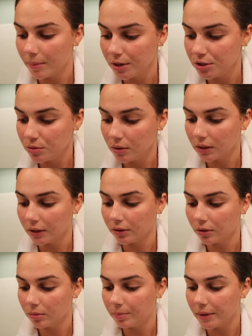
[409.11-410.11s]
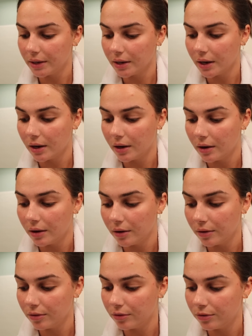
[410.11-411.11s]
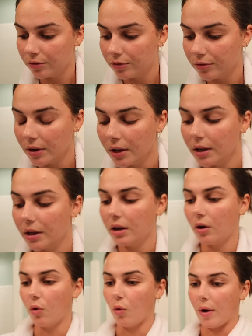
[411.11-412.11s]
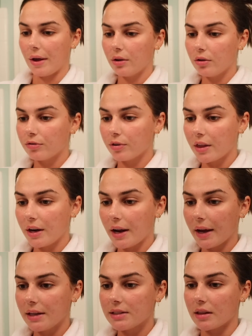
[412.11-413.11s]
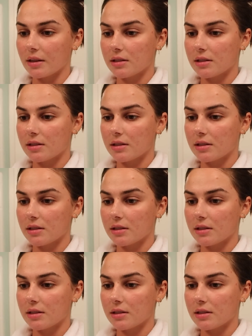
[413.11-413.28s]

I'm gonna do a little bit of oil for the night.